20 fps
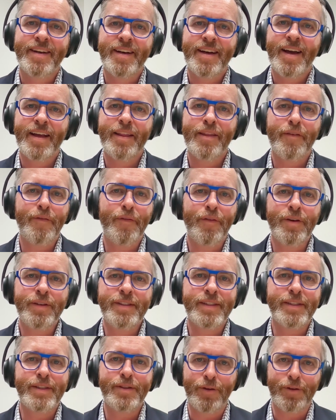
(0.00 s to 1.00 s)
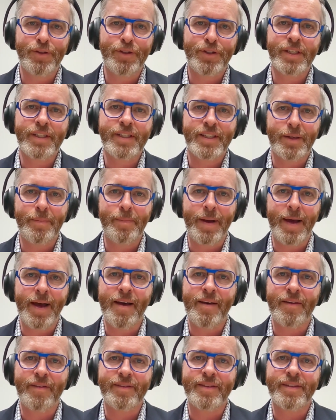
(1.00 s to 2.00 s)
and the voice is not just
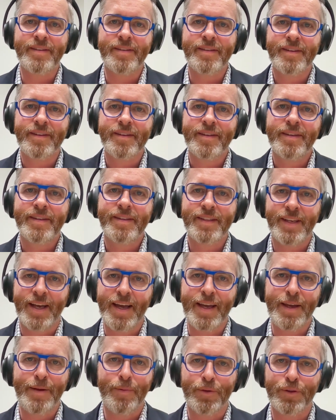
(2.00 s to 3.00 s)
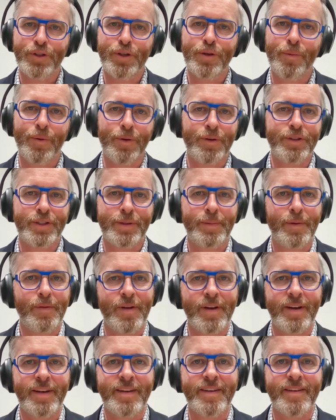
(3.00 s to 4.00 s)
about saying what you want to be
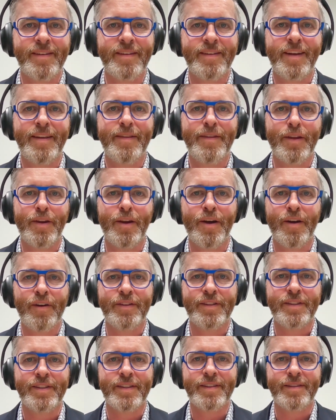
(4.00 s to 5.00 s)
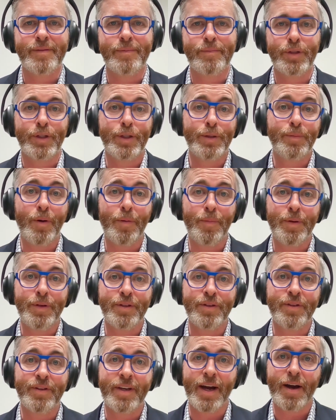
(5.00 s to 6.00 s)
written in the notes, which is what we
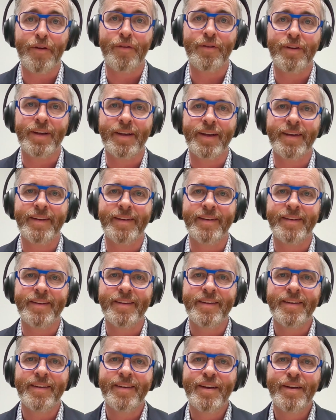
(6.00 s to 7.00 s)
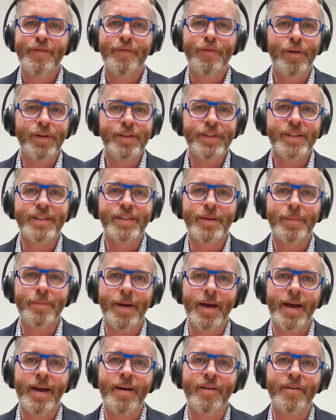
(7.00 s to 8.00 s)
do currently. Voice is
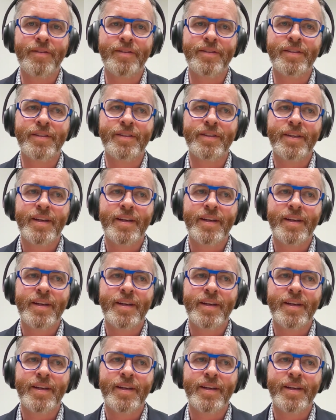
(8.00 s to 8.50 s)
about